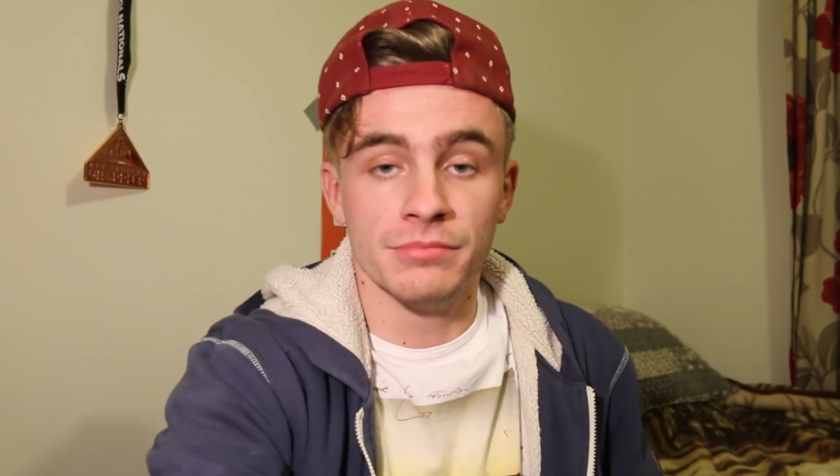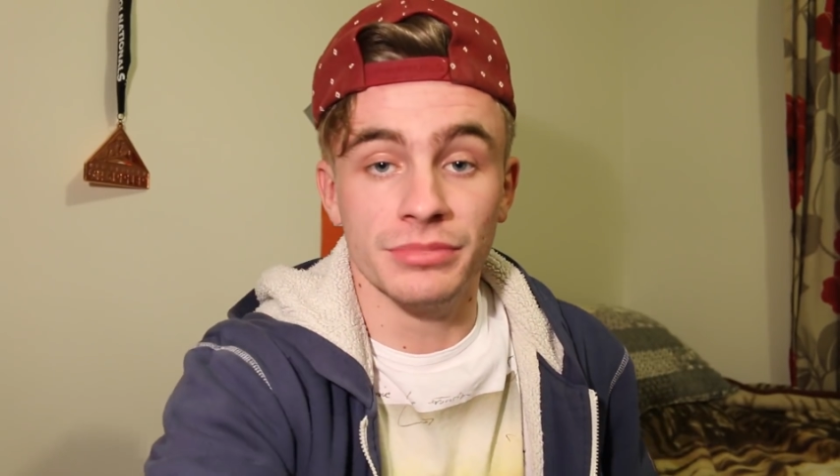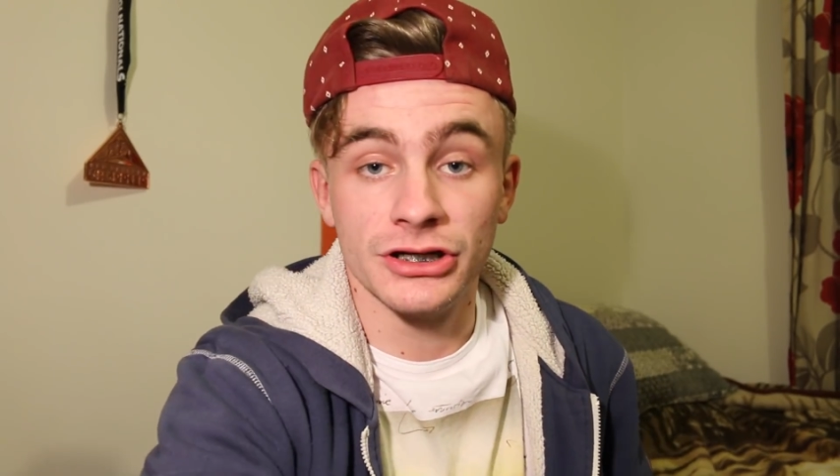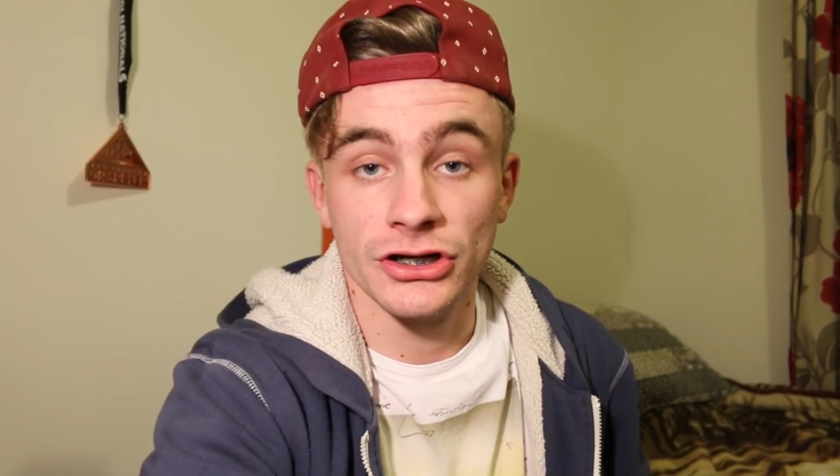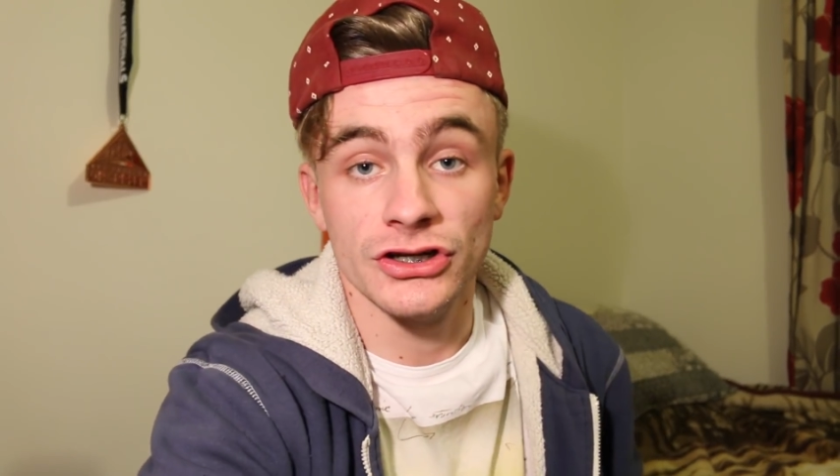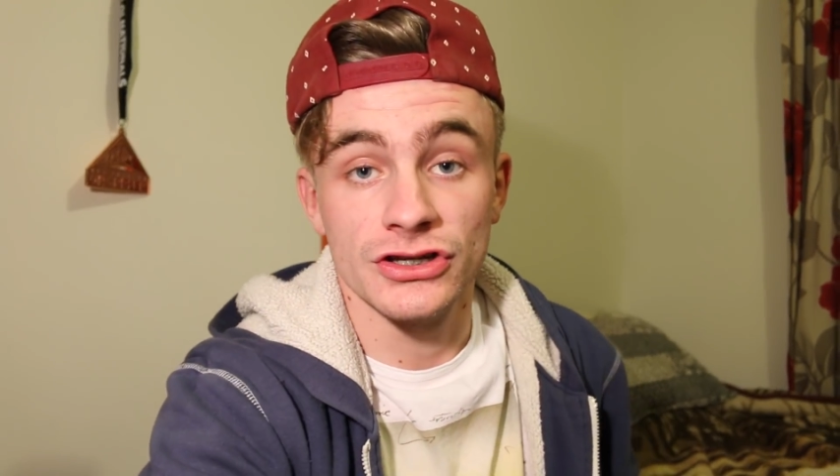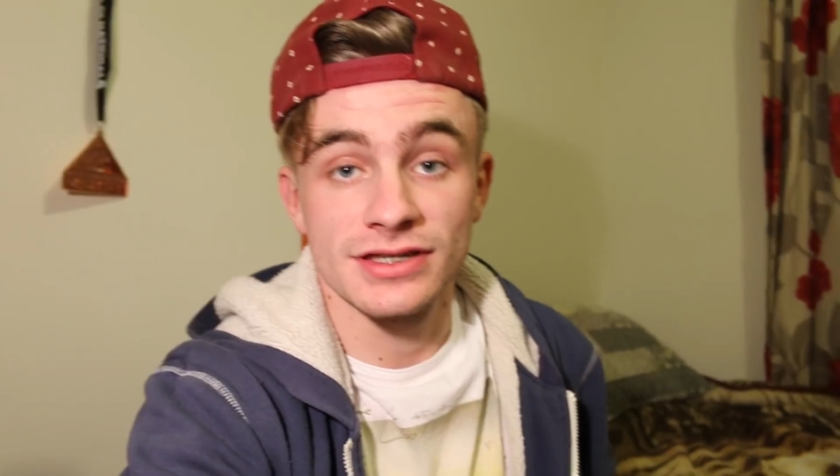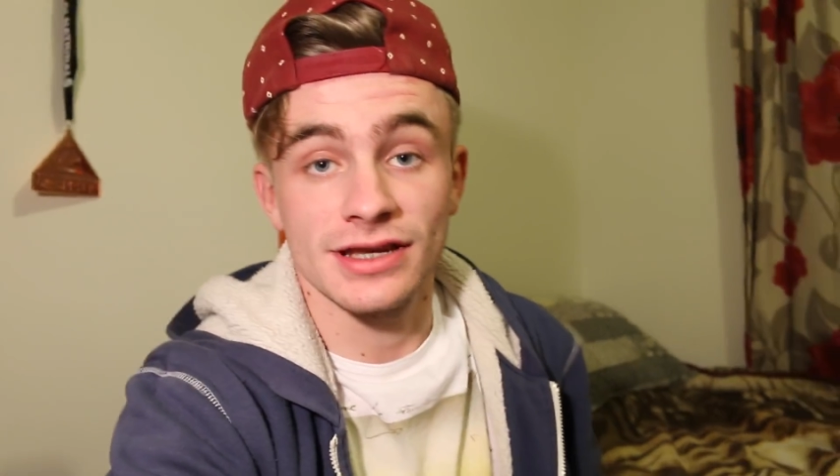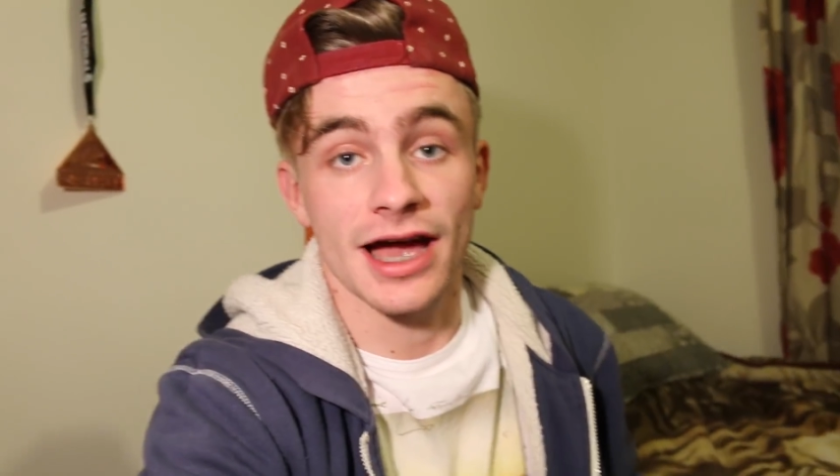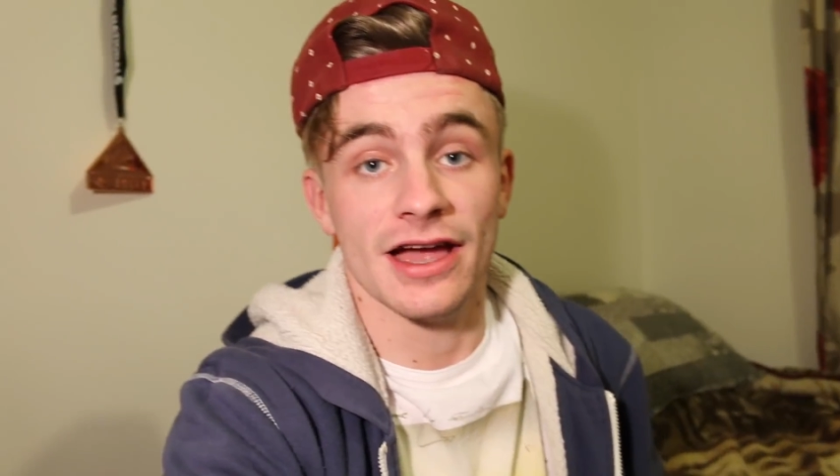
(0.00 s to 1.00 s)

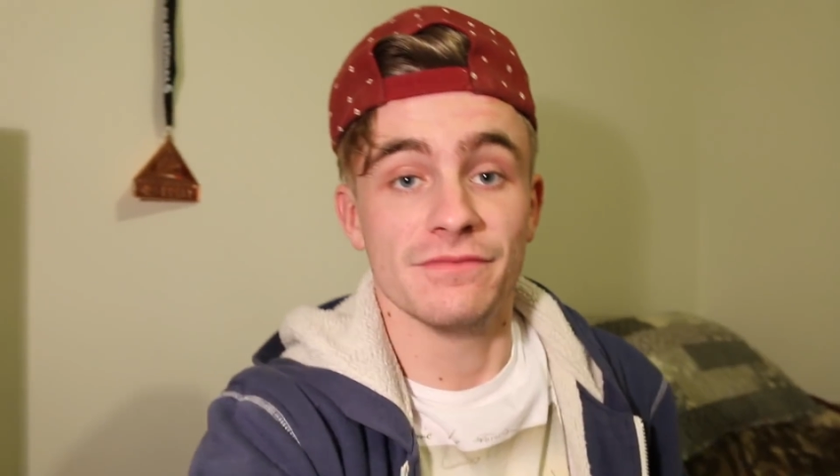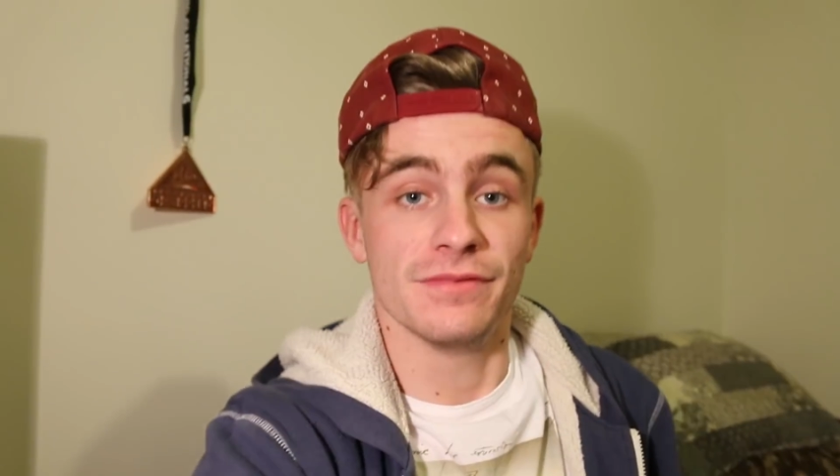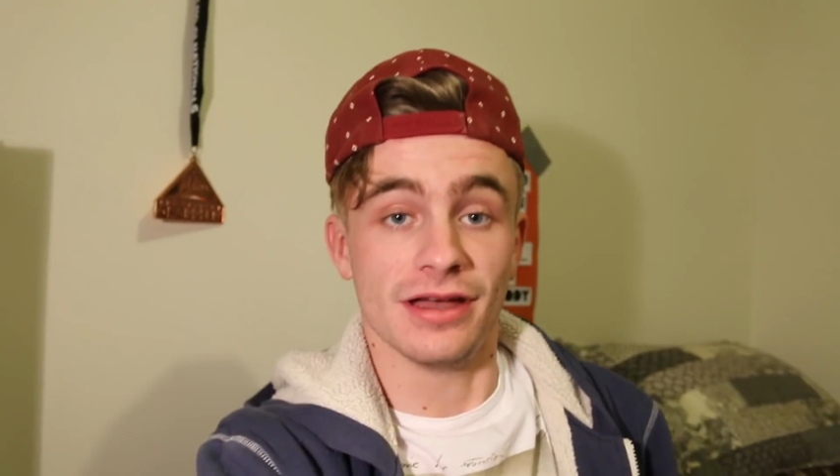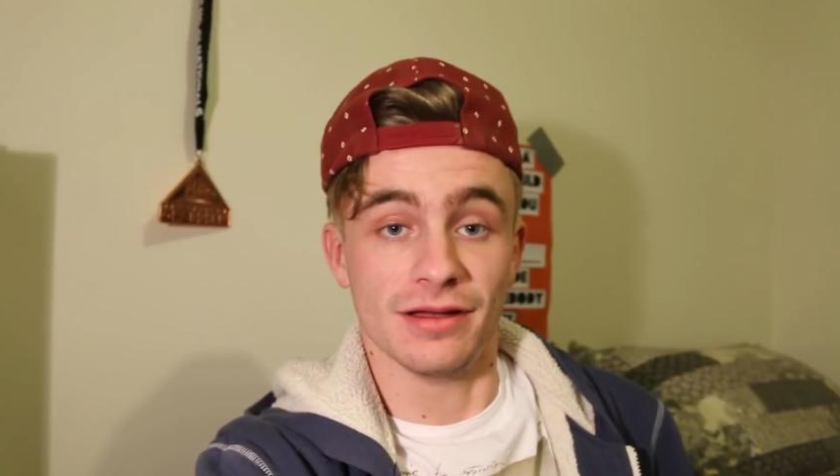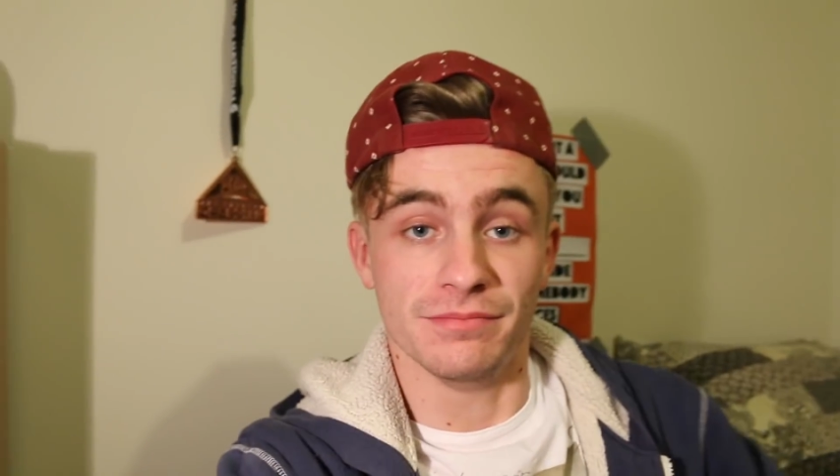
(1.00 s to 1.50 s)
because I've